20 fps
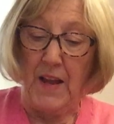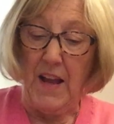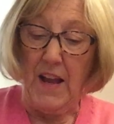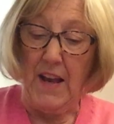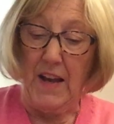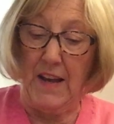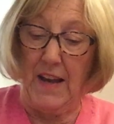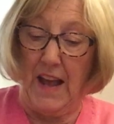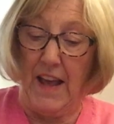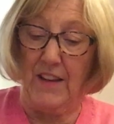
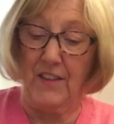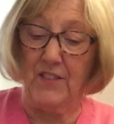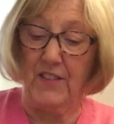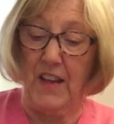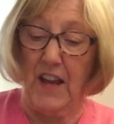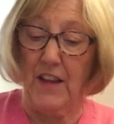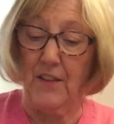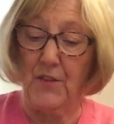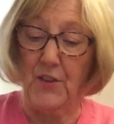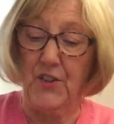"Let's
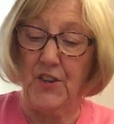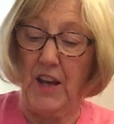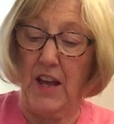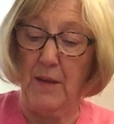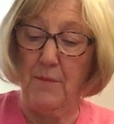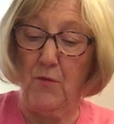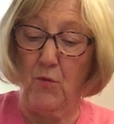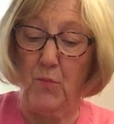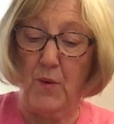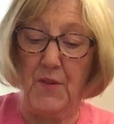take the
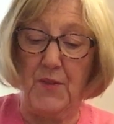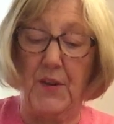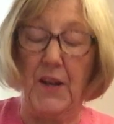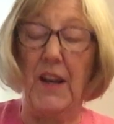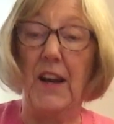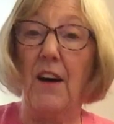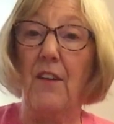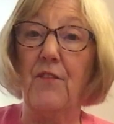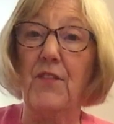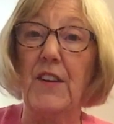table with the
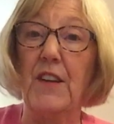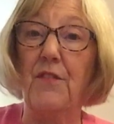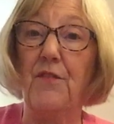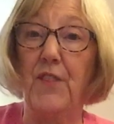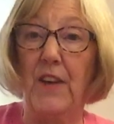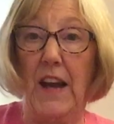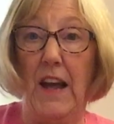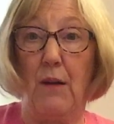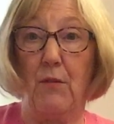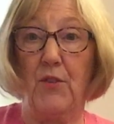lovely
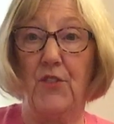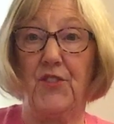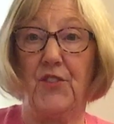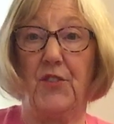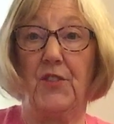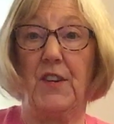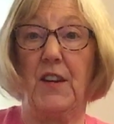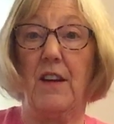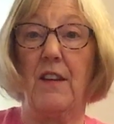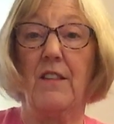flowers
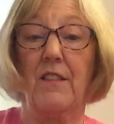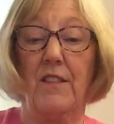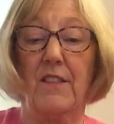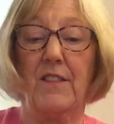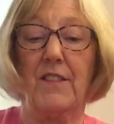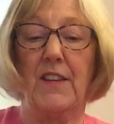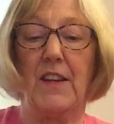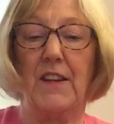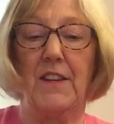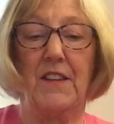on it,"
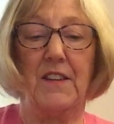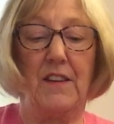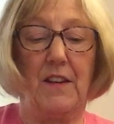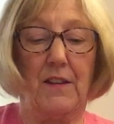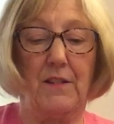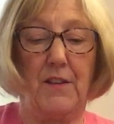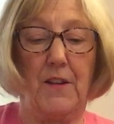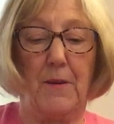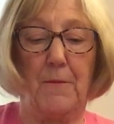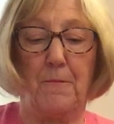said
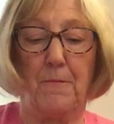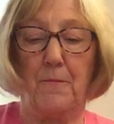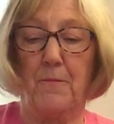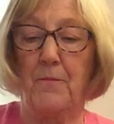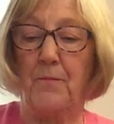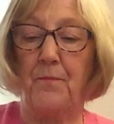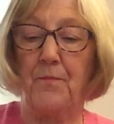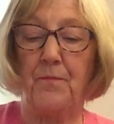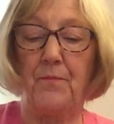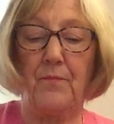another.
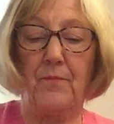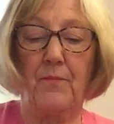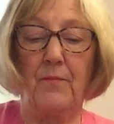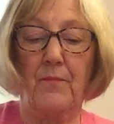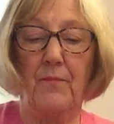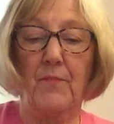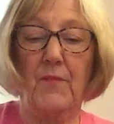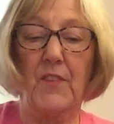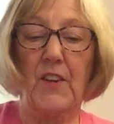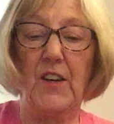
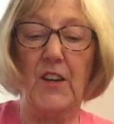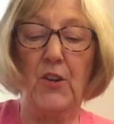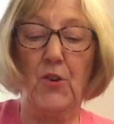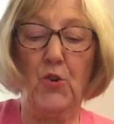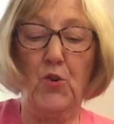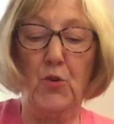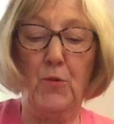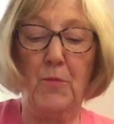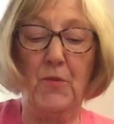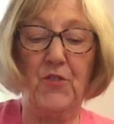The
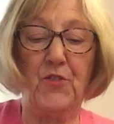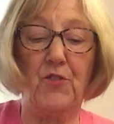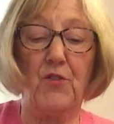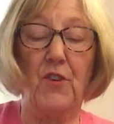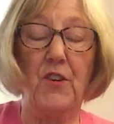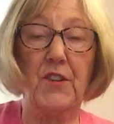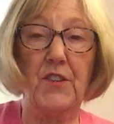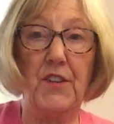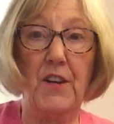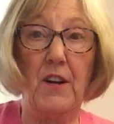enormous
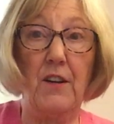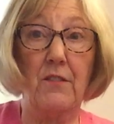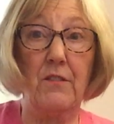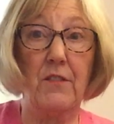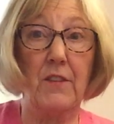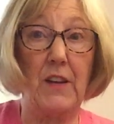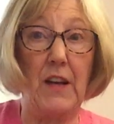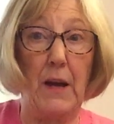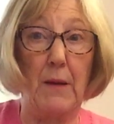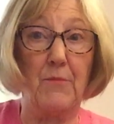crocodile
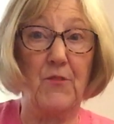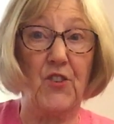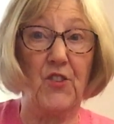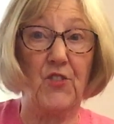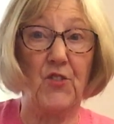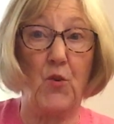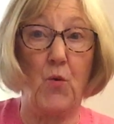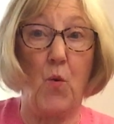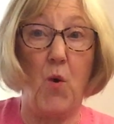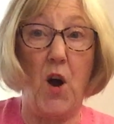kept
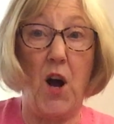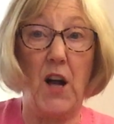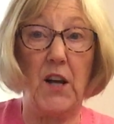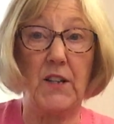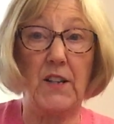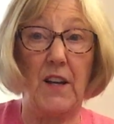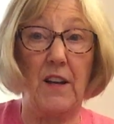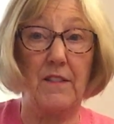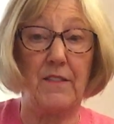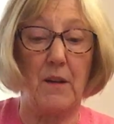as
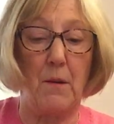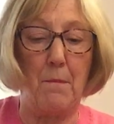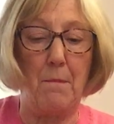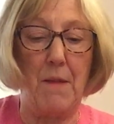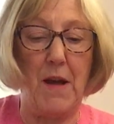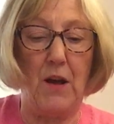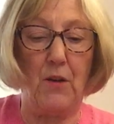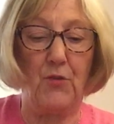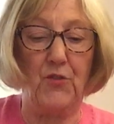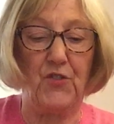quiet as a
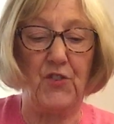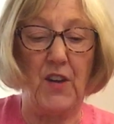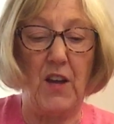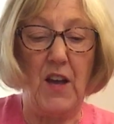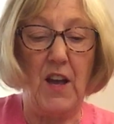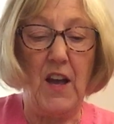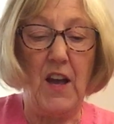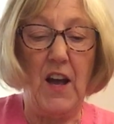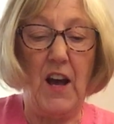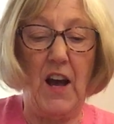mouse.
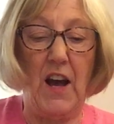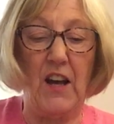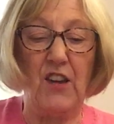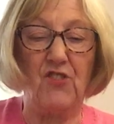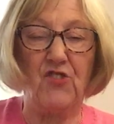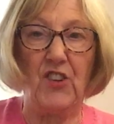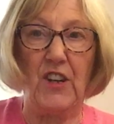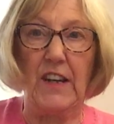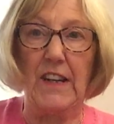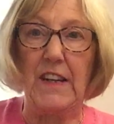"I
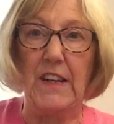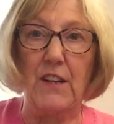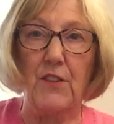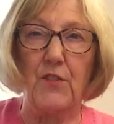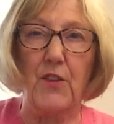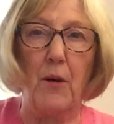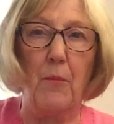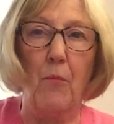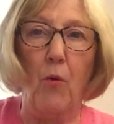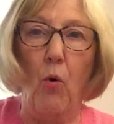shall eat
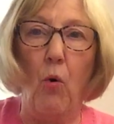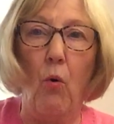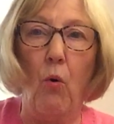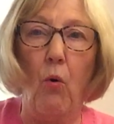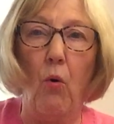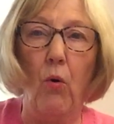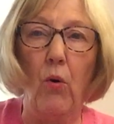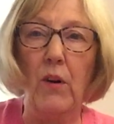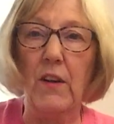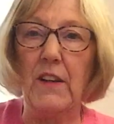them
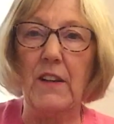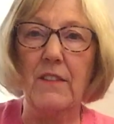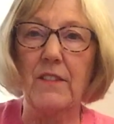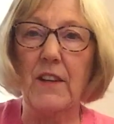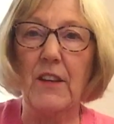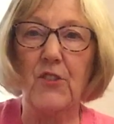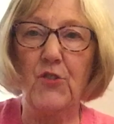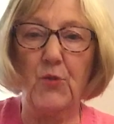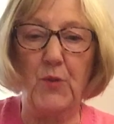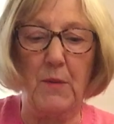all," he
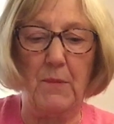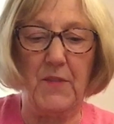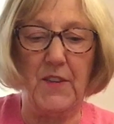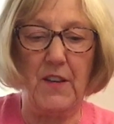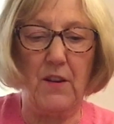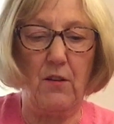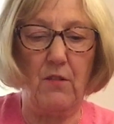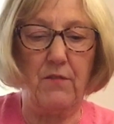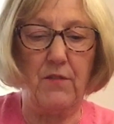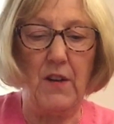said to
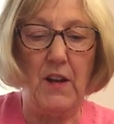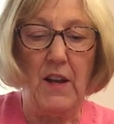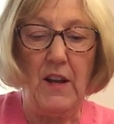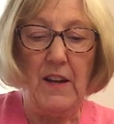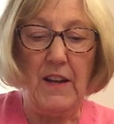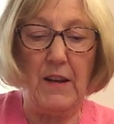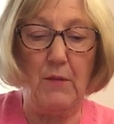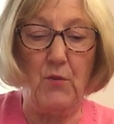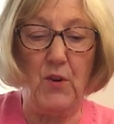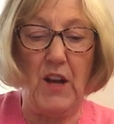himself.
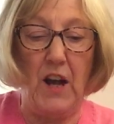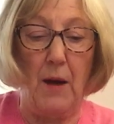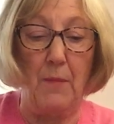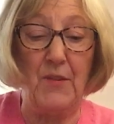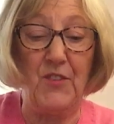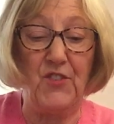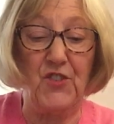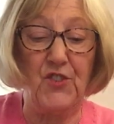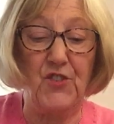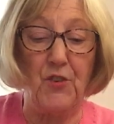"They will come
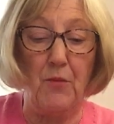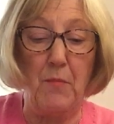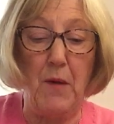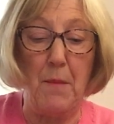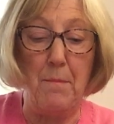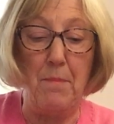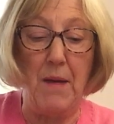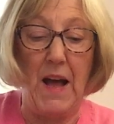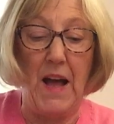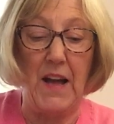and sit on my
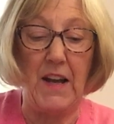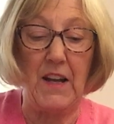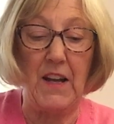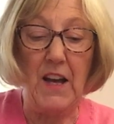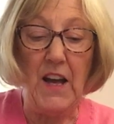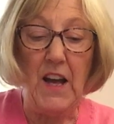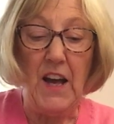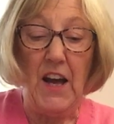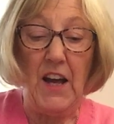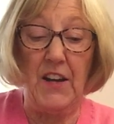back,
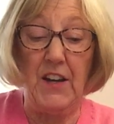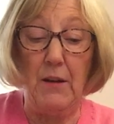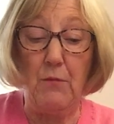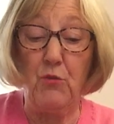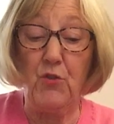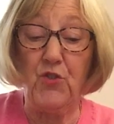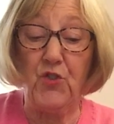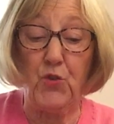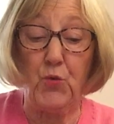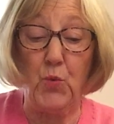and I
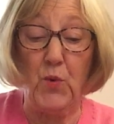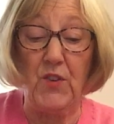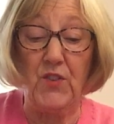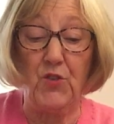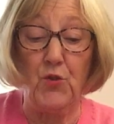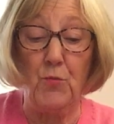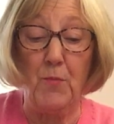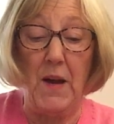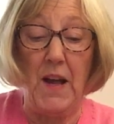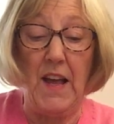will
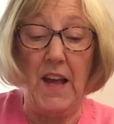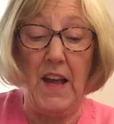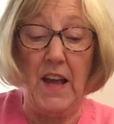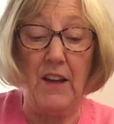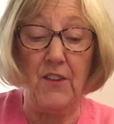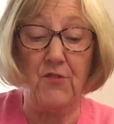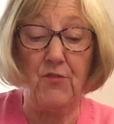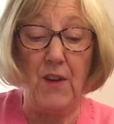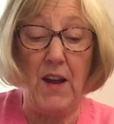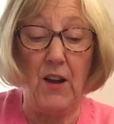swizzle my
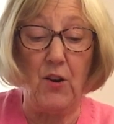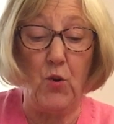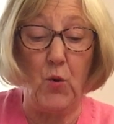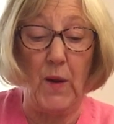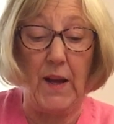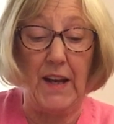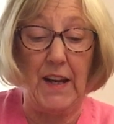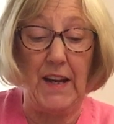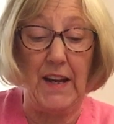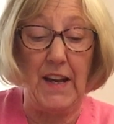head round
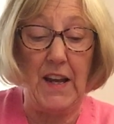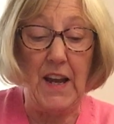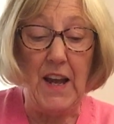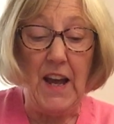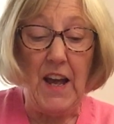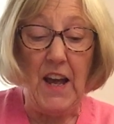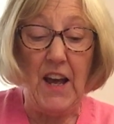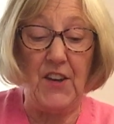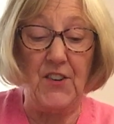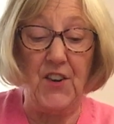quickly,
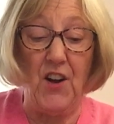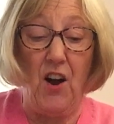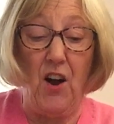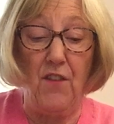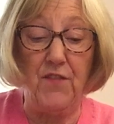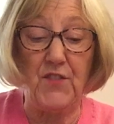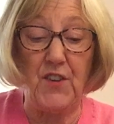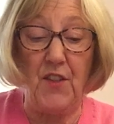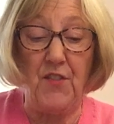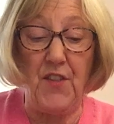and
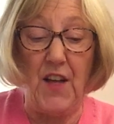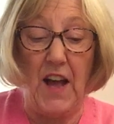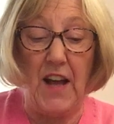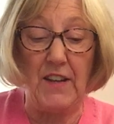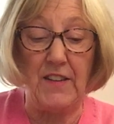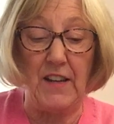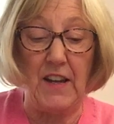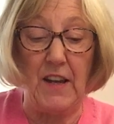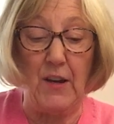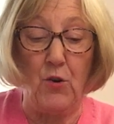after
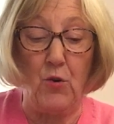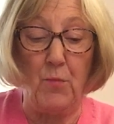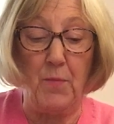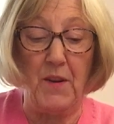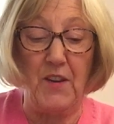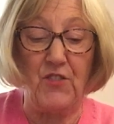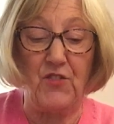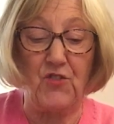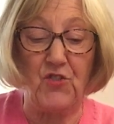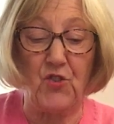that it will
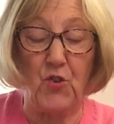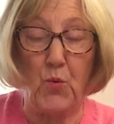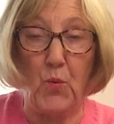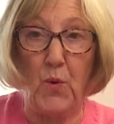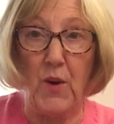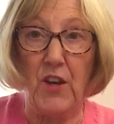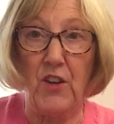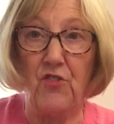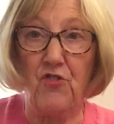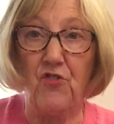be
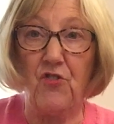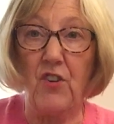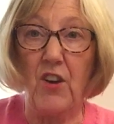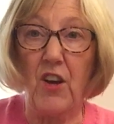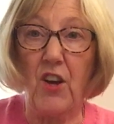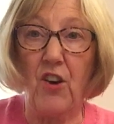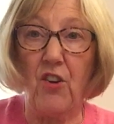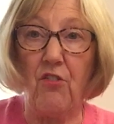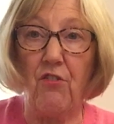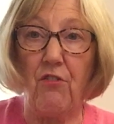squish,
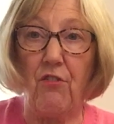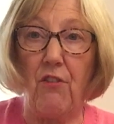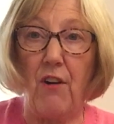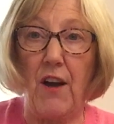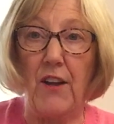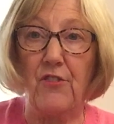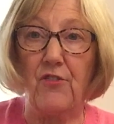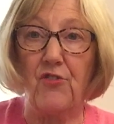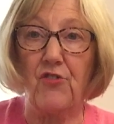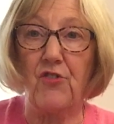
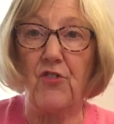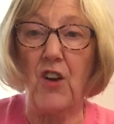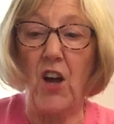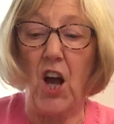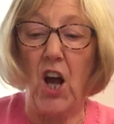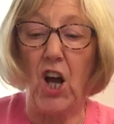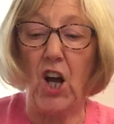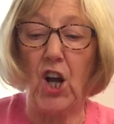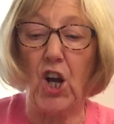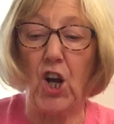crunch,
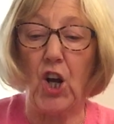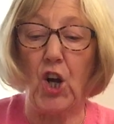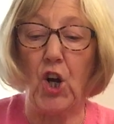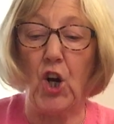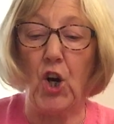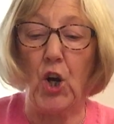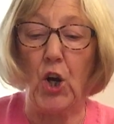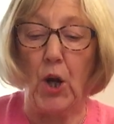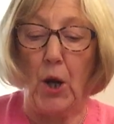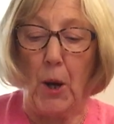
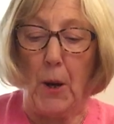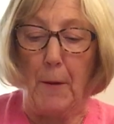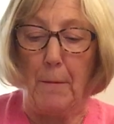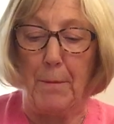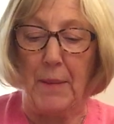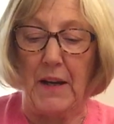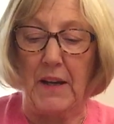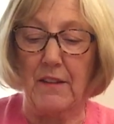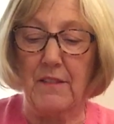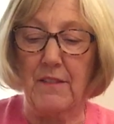gollop."